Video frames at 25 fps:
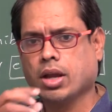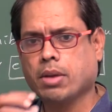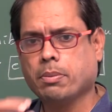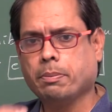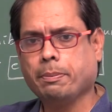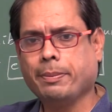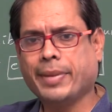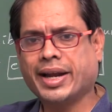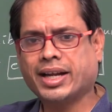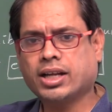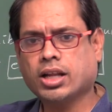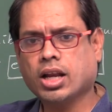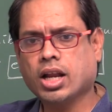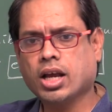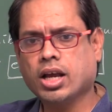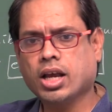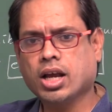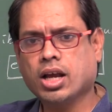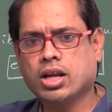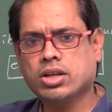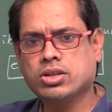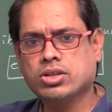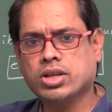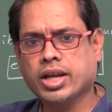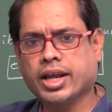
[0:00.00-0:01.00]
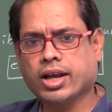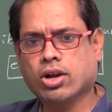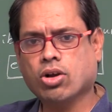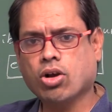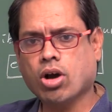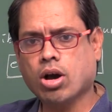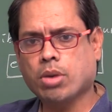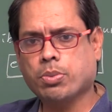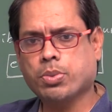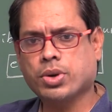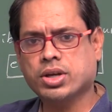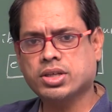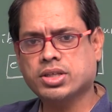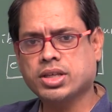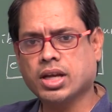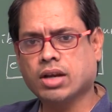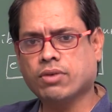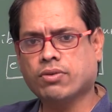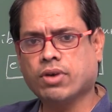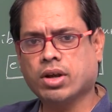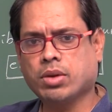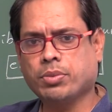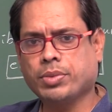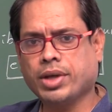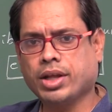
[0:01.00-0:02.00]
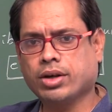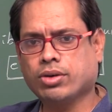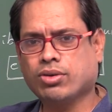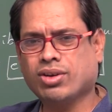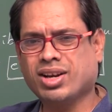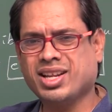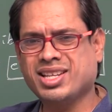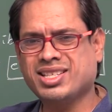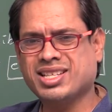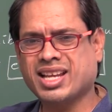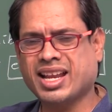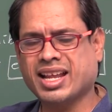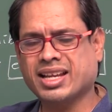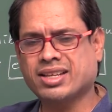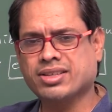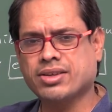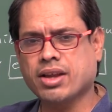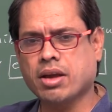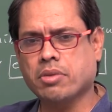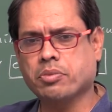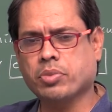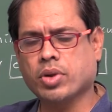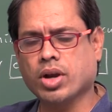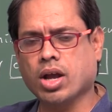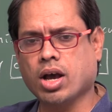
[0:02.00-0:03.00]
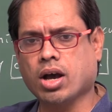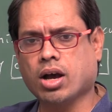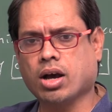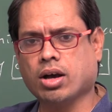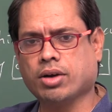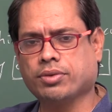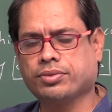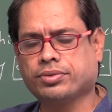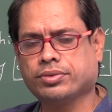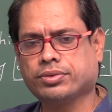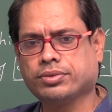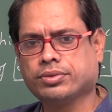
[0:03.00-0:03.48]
metal ions like copper, silver, mercury is an example of